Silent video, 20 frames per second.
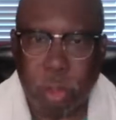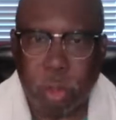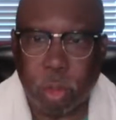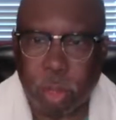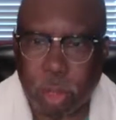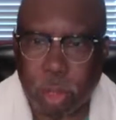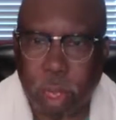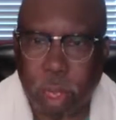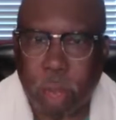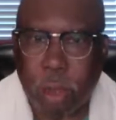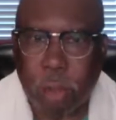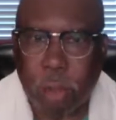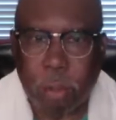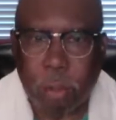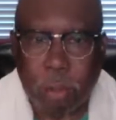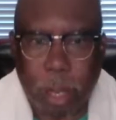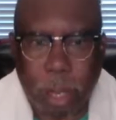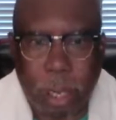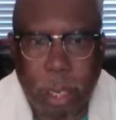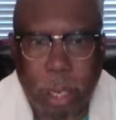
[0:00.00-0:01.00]
was all
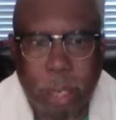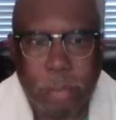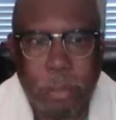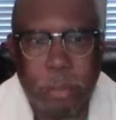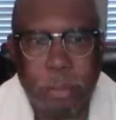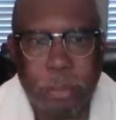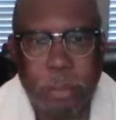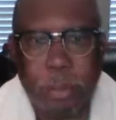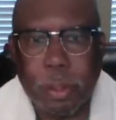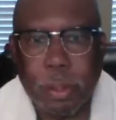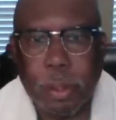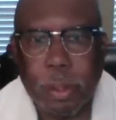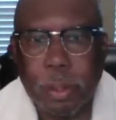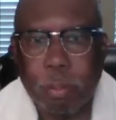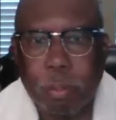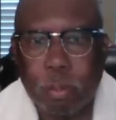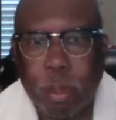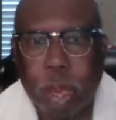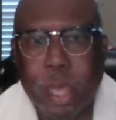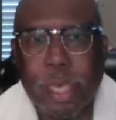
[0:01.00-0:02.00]
about
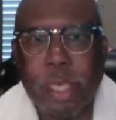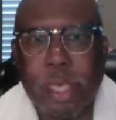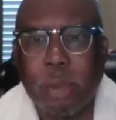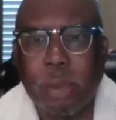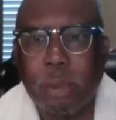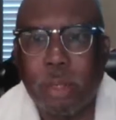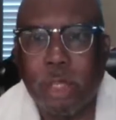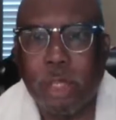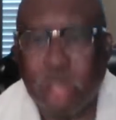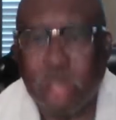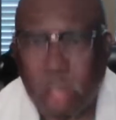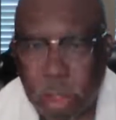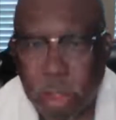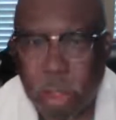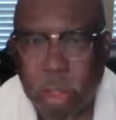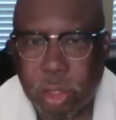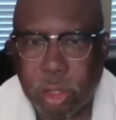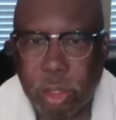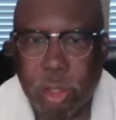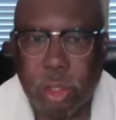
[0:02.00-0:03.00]
bringing
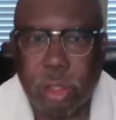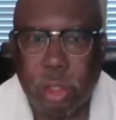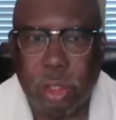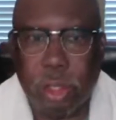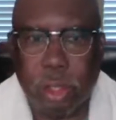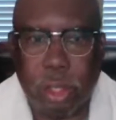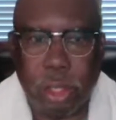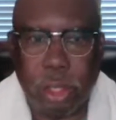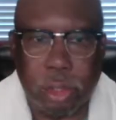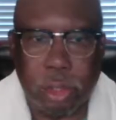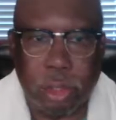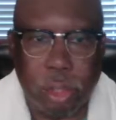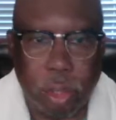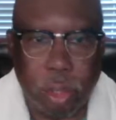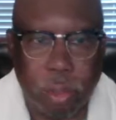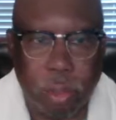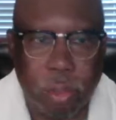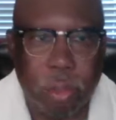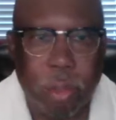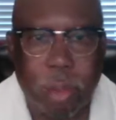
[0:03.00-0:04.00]
justice to this
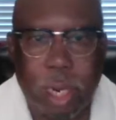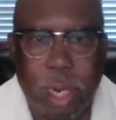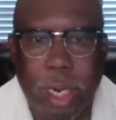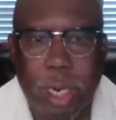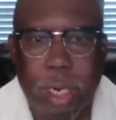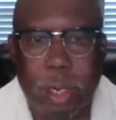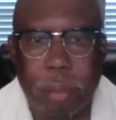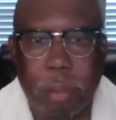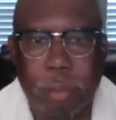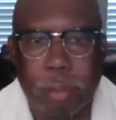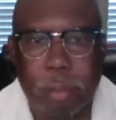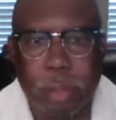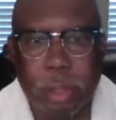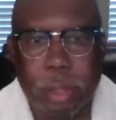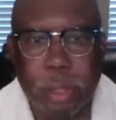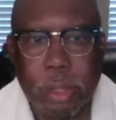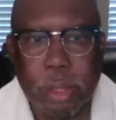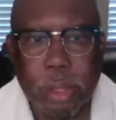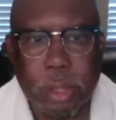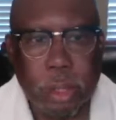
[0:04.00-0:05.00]
earth realm.
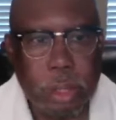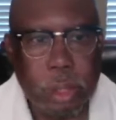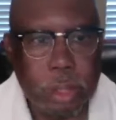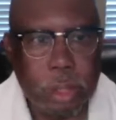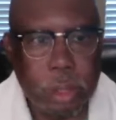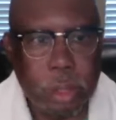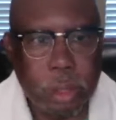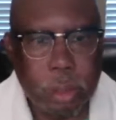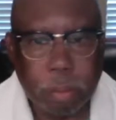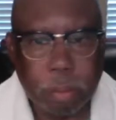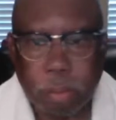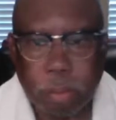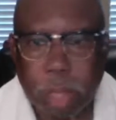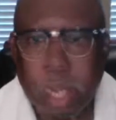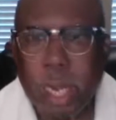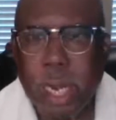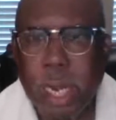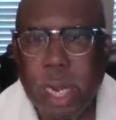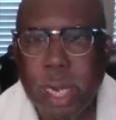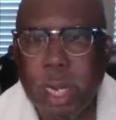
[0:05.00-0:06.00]

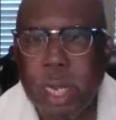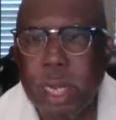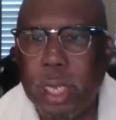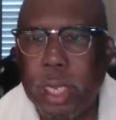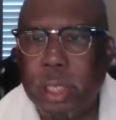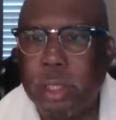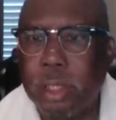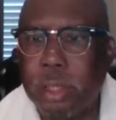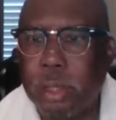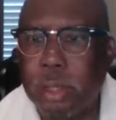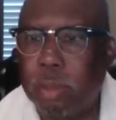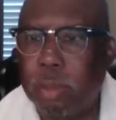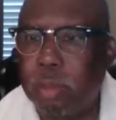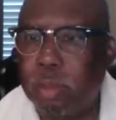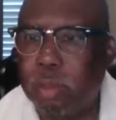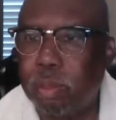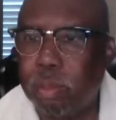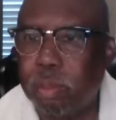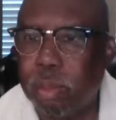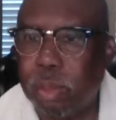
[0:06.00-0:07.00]
Man has
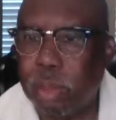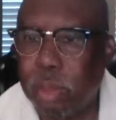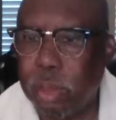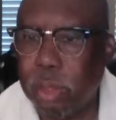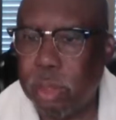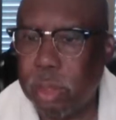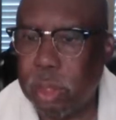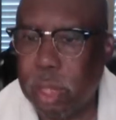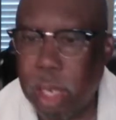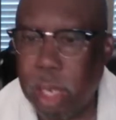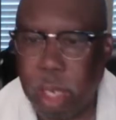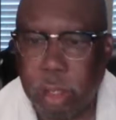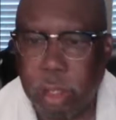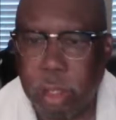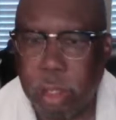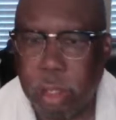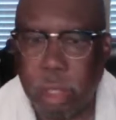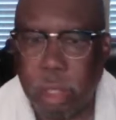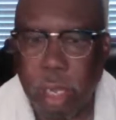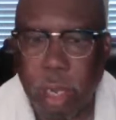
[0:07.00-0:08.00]
let
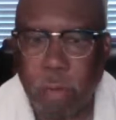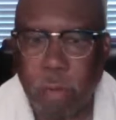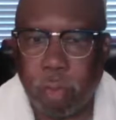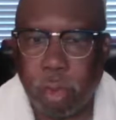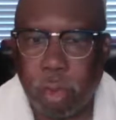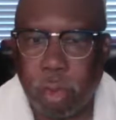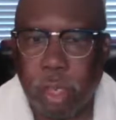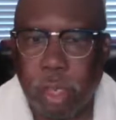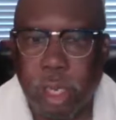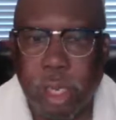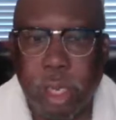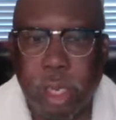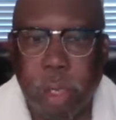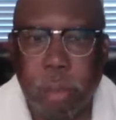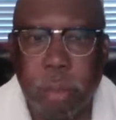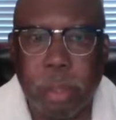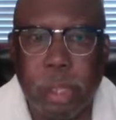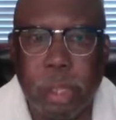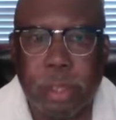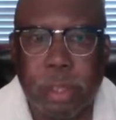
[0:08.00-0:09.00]
the devil, the
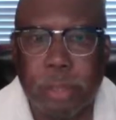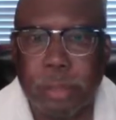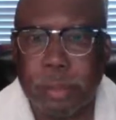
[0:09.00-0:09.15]
enemy,